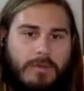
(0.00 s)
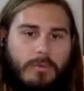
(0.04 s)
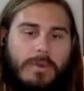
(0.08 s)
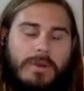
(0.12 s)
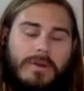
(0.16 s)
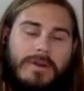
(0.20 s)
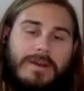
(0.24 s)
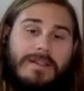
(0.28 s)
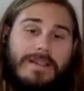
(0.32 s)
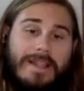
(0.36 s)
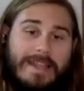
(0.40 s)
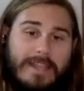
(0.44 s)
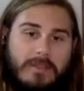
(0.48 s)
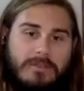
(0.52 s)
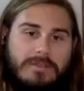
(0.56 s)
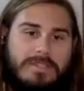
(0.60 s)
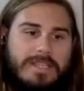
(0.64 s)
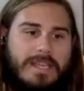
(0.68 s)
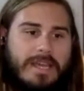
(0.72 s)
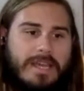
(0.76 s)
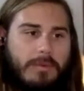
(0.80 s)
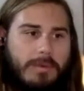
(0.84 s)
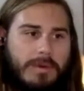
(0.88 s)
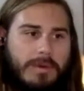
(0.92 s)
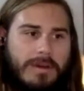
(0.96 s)
We were, like you
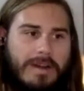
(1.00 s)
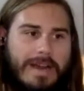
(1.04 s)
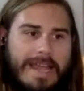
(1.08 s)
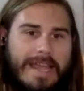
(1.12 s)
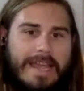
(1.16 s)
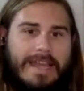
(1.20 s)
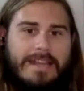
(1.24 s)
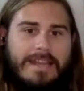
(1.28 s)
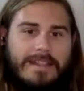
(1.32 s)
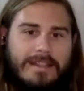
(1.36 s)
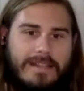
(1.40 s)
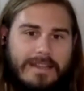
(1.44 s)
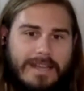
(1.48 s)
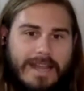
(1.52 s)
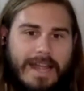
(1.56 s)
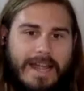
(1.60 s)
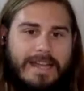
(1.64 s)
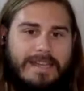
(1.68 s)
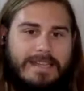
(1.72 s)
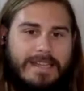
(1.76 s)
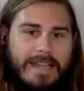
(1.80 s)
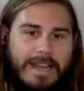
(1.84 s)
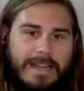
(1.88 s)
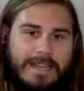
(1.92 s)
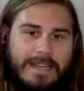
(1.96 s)
said, we were handed the
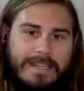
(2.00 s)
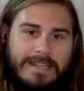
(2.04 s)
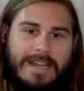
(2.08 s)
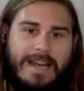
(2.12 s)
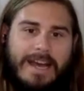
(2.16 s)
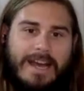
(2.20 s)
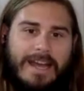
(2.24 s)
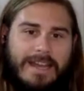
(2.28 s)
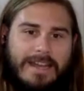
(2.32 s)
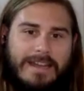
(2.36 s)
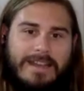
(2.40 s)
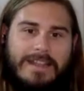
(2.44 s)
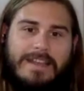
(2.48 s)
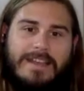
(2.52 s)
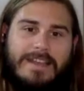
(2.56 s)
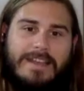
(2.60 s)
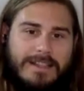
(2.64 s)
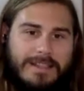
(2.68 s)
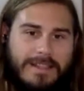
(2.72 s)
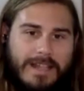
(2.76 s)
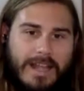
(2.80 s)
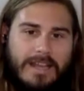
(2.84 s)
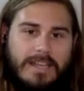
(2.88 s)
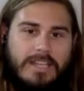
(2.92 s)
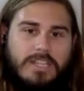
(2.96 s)
nine ninety-nine
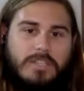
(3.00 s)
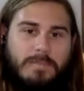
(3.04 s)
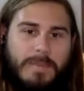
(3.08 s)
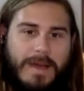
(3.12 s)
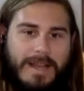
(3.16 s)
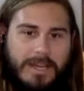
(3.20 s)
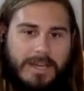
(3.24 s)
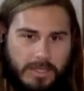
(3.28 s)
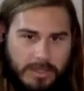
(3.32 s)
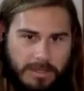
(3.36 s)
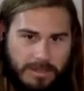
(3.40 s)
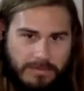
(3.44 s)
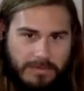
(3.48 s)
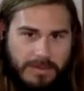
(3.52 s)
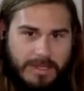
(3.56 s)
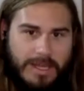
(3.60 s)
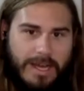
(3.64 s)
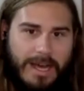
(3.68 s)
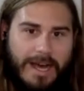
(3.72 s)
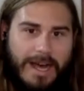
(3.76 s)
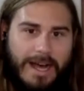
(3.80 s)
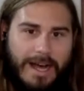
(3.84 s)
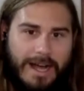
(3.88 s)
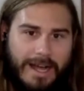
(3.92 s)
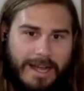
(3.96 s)
lunch special of
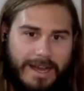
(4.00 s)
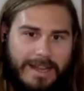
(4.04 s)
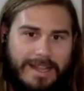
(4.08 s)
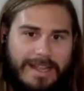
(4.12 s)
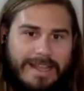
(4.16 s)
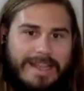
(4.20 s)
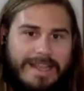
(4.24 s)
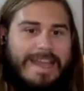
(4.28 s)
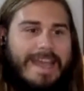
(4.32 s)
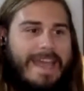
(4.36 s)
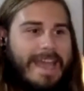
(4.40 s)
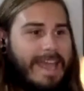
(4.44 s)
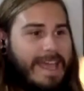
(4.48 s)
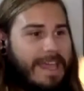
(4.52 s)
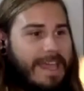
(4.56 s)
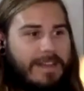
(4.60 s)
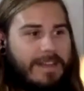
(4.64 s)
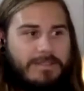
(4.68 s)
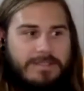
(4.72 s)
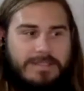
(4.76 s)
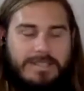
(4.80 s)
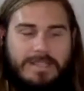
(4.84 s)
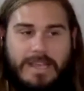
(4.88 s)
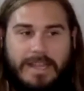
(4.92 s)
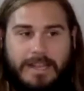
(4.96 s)
God. And
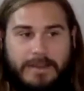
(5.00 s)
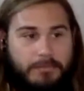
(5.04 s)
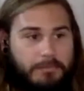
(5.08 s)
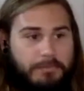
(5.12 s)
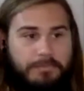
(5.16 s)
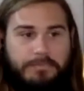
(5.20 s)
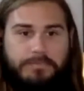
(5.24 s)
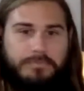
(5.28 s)
it's like